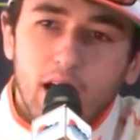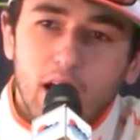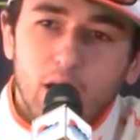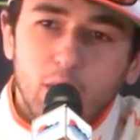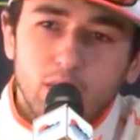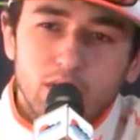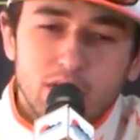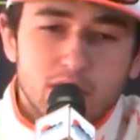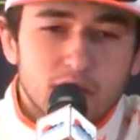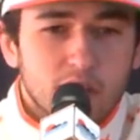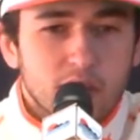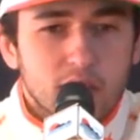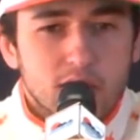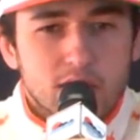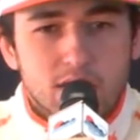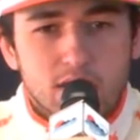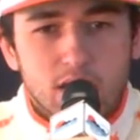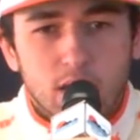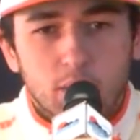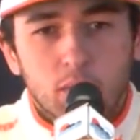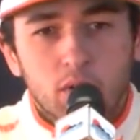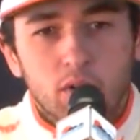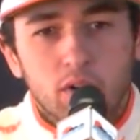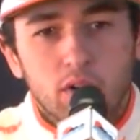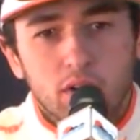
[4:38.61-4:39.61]
would say
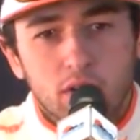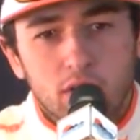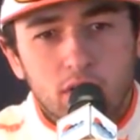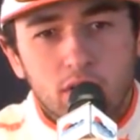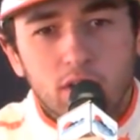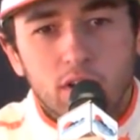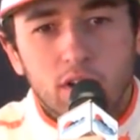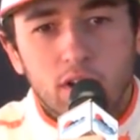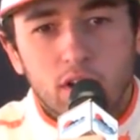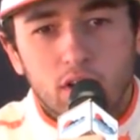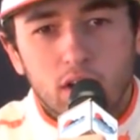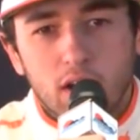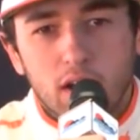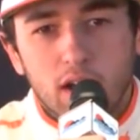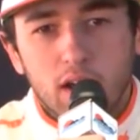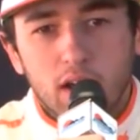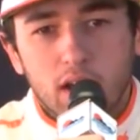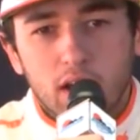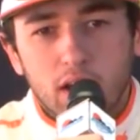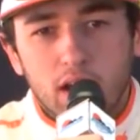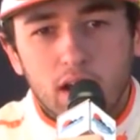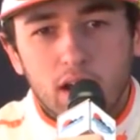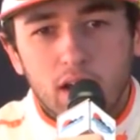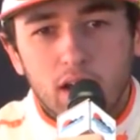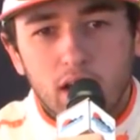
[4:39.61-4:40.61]
similar.
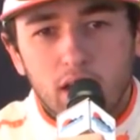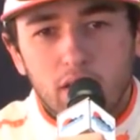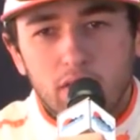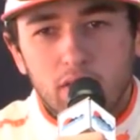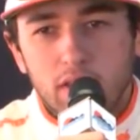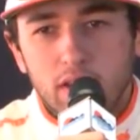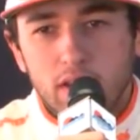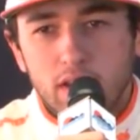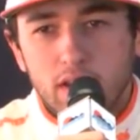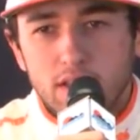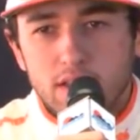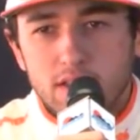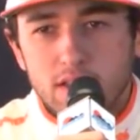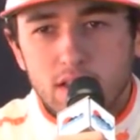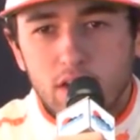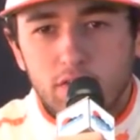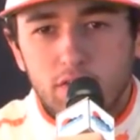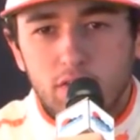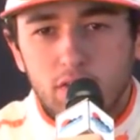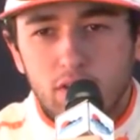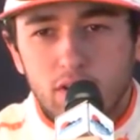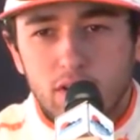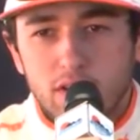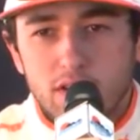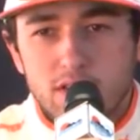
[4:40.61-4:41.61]
I think it's
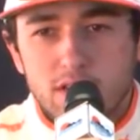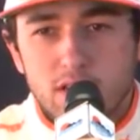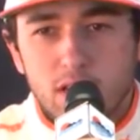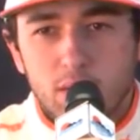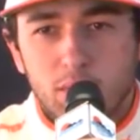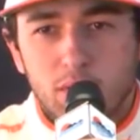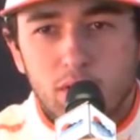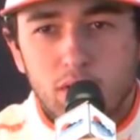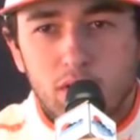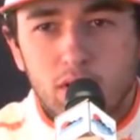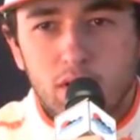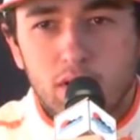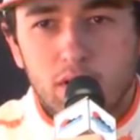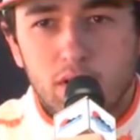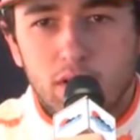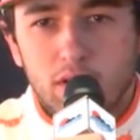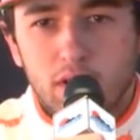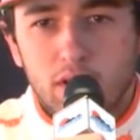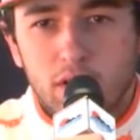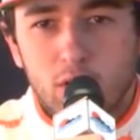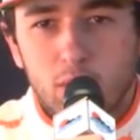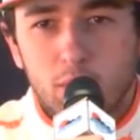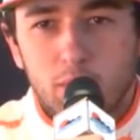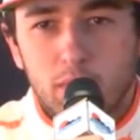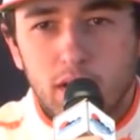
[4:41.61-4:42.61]
definitely similar.
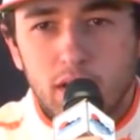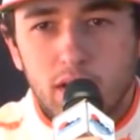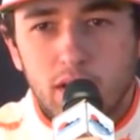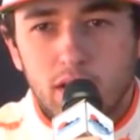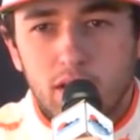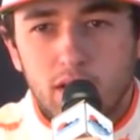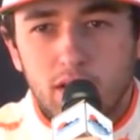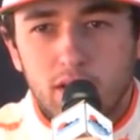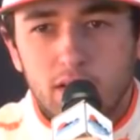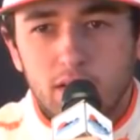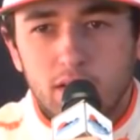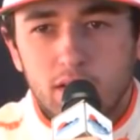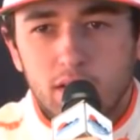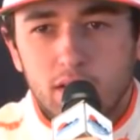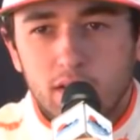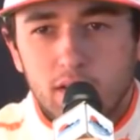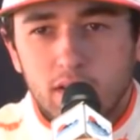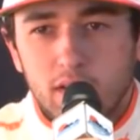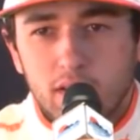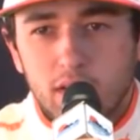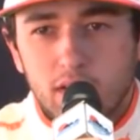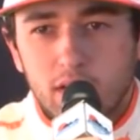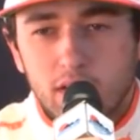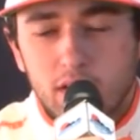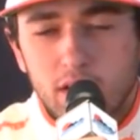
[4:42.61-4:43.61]

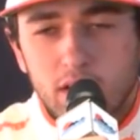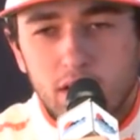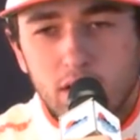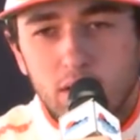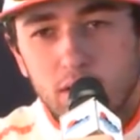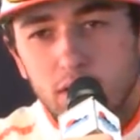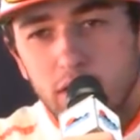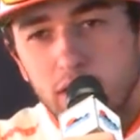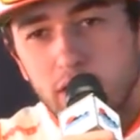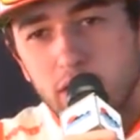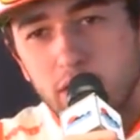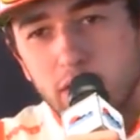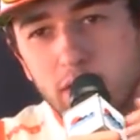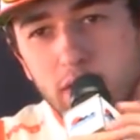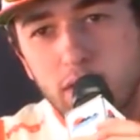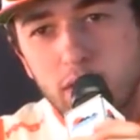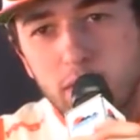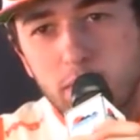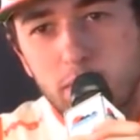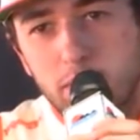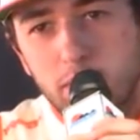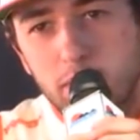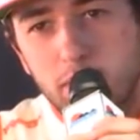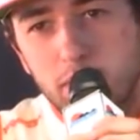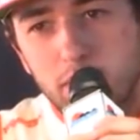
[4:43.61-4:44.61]
Leading
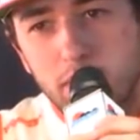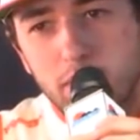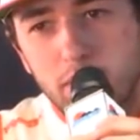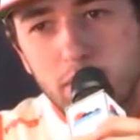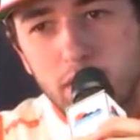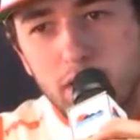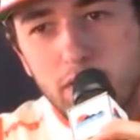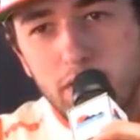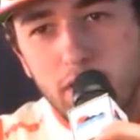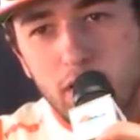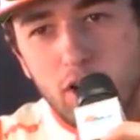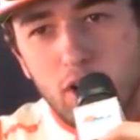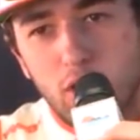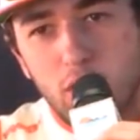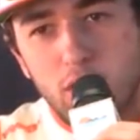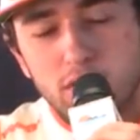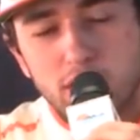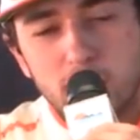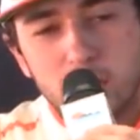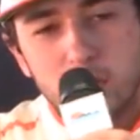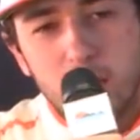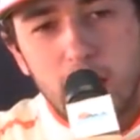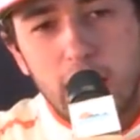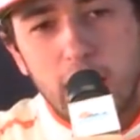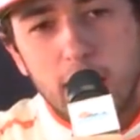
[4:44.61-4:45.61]
the
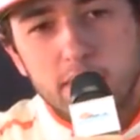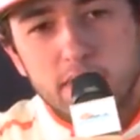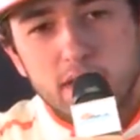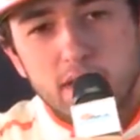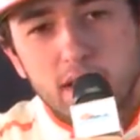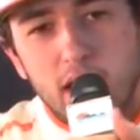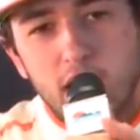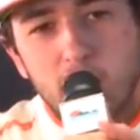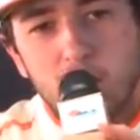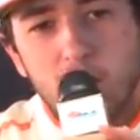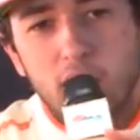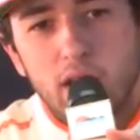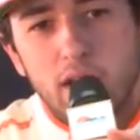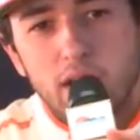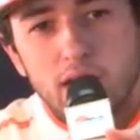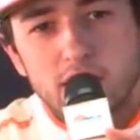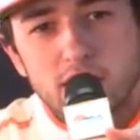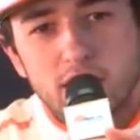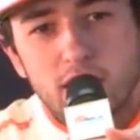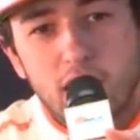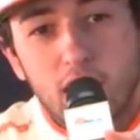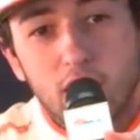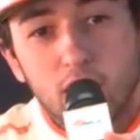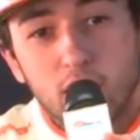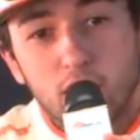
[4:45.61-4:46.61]
closing laps of that race,
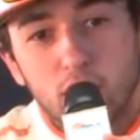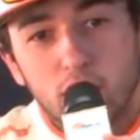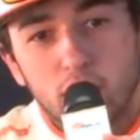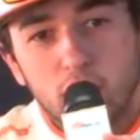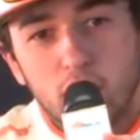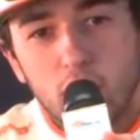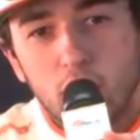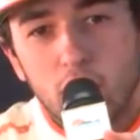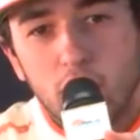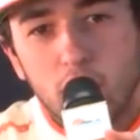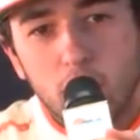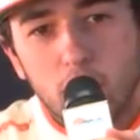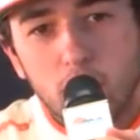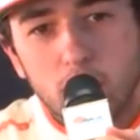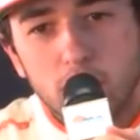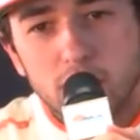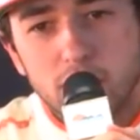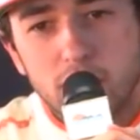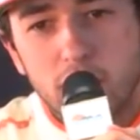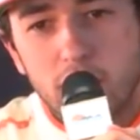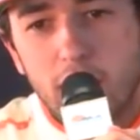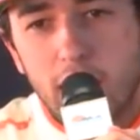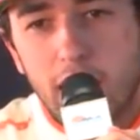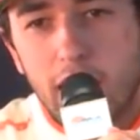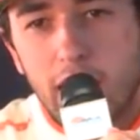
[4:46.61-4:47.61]
not really knowing what was
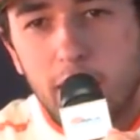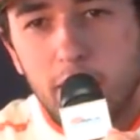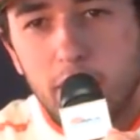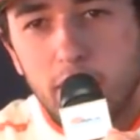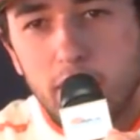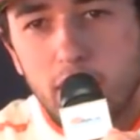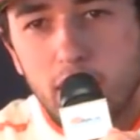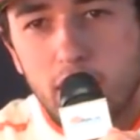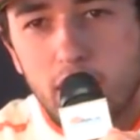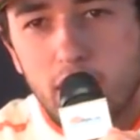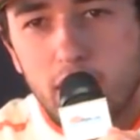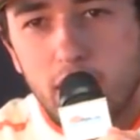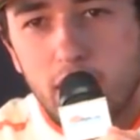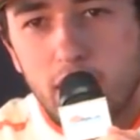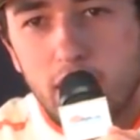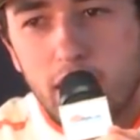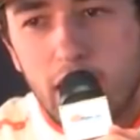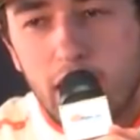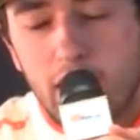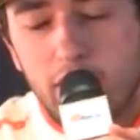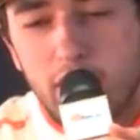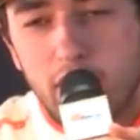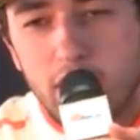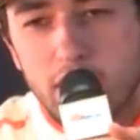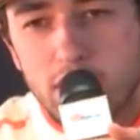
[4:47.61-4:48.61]
going to happen and
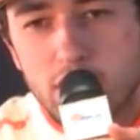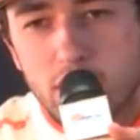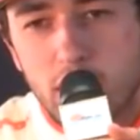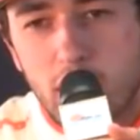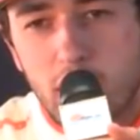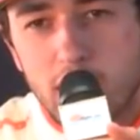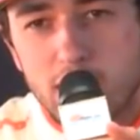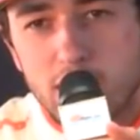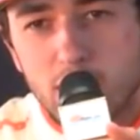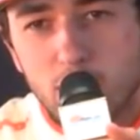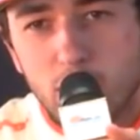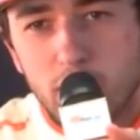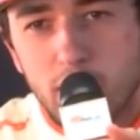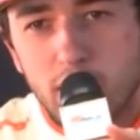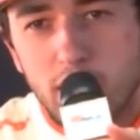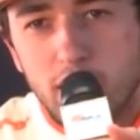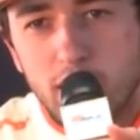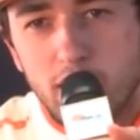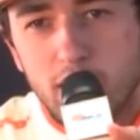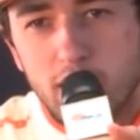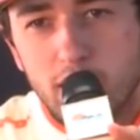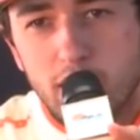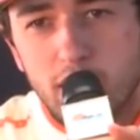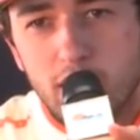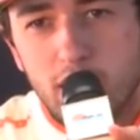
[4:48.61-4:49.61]
having a shot to
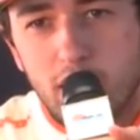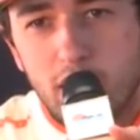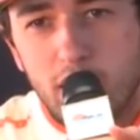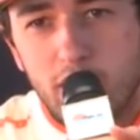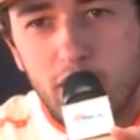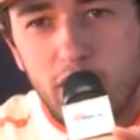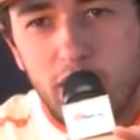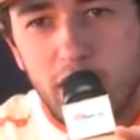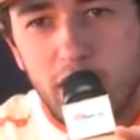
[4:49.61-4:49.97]
win the